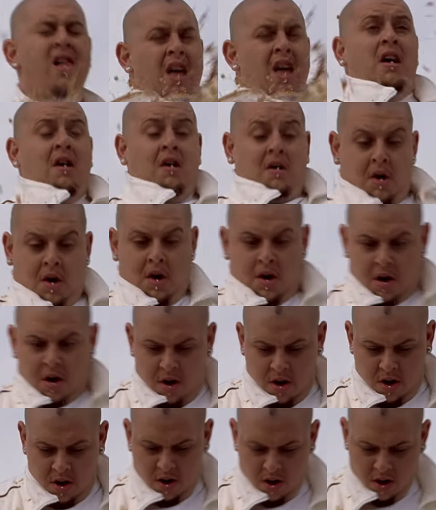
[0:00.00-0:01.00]
after
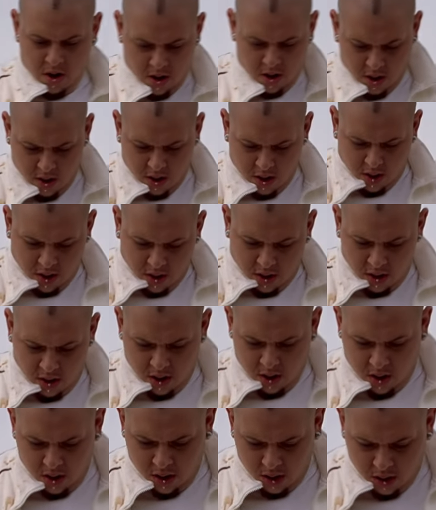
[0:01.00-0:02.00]
Combo is shot,
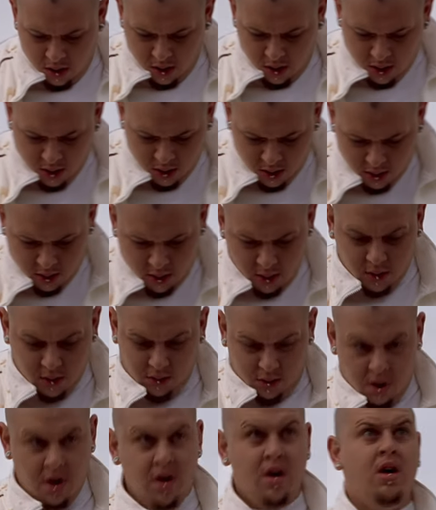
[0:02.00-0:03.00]
Walter realizes they
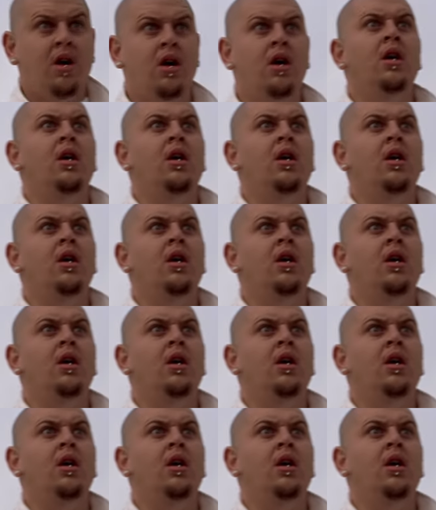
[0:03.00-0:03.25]
need help.